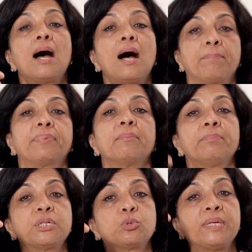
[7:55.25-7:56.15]
up
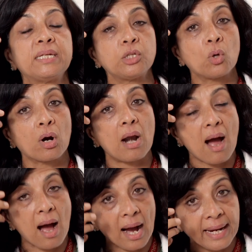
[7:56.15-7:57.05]
between your
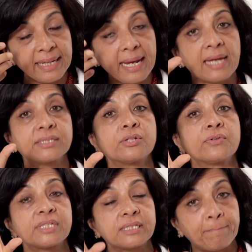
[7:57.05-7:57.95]
eye as a
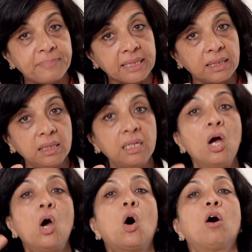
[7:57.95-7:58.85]
receptacle
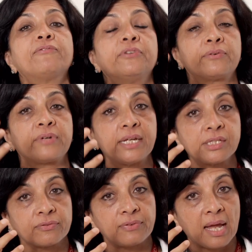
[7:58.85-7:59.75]
of the
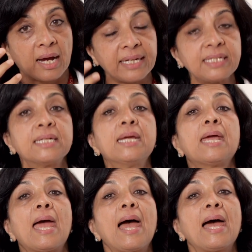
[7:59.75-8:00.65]
rays of light
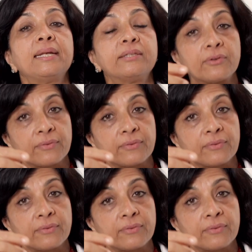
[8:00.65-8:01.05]
and the